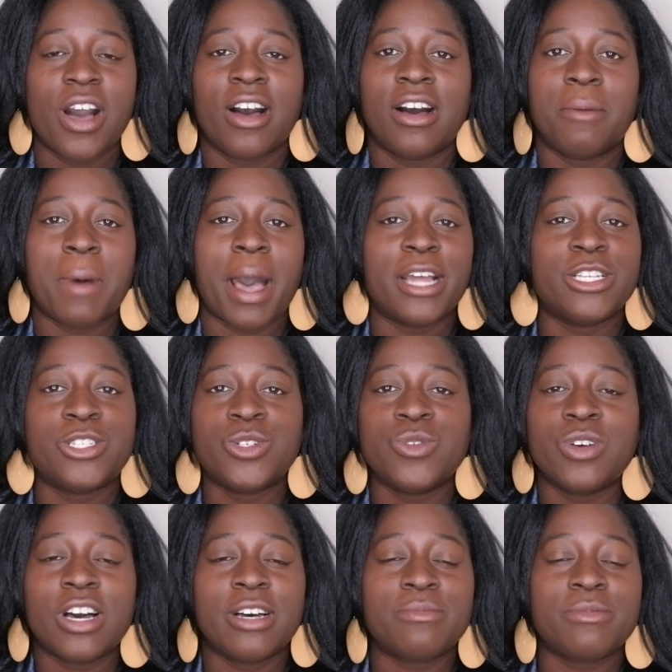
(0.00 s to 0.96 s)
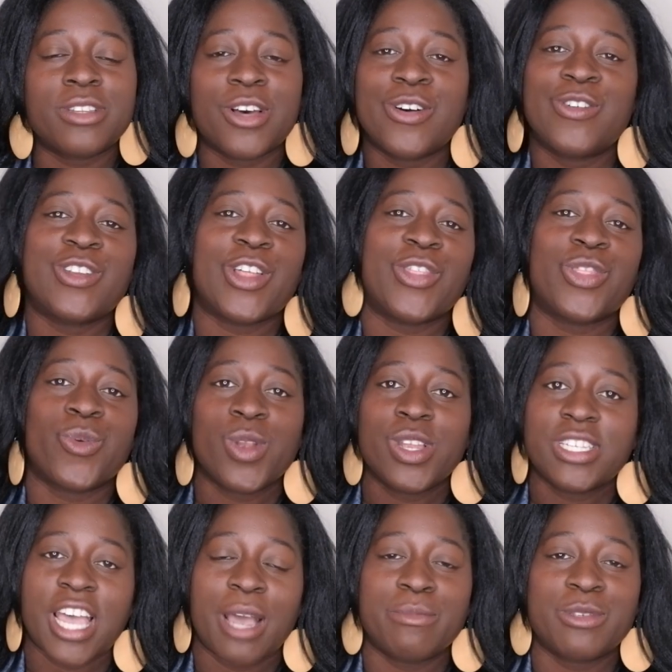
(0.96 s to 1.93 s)
Um, I do upload
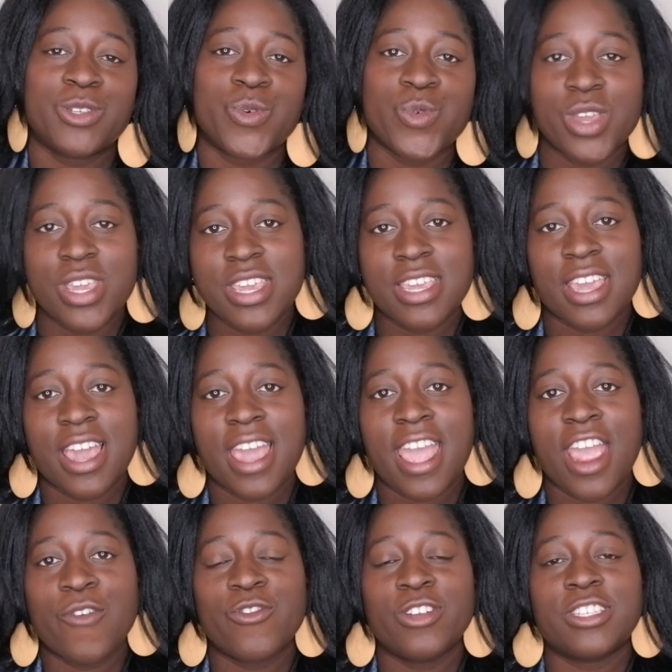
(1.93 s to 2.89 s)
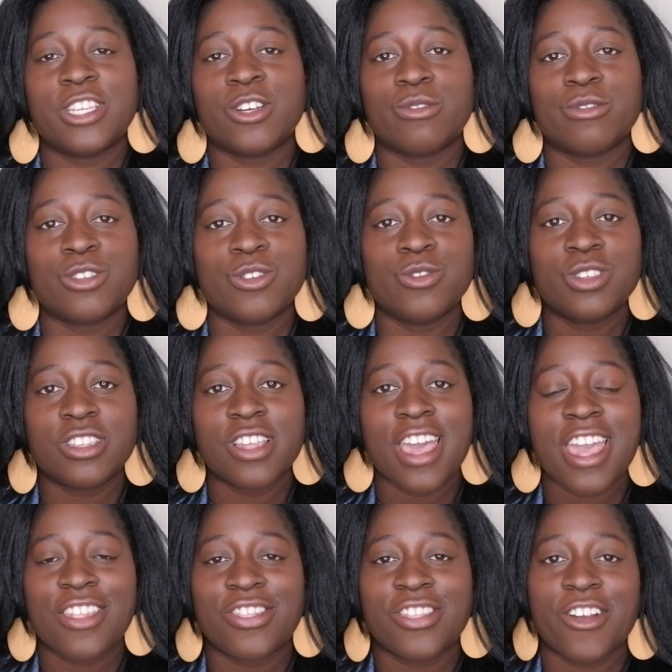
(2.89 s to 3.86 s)
three times a week, every single
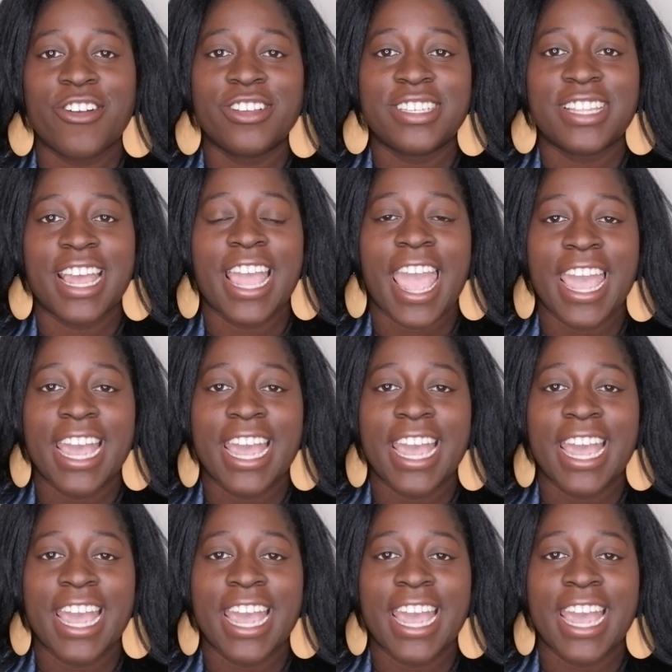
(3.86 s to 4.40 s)
Tuesday, Thursday,